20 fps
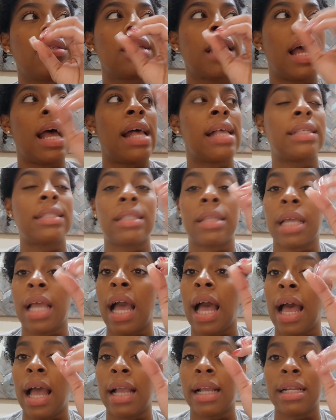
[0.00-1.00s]
to ask the
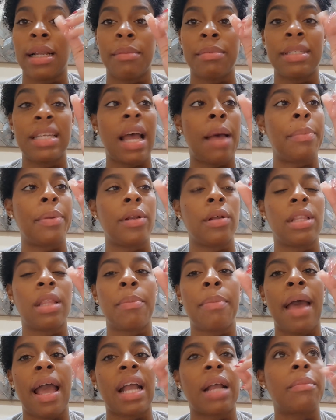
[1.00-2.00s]
guy that I'm tapping on the
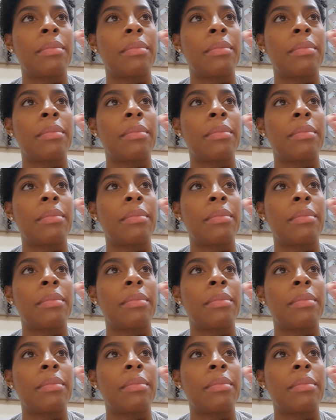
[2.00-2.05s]
pack.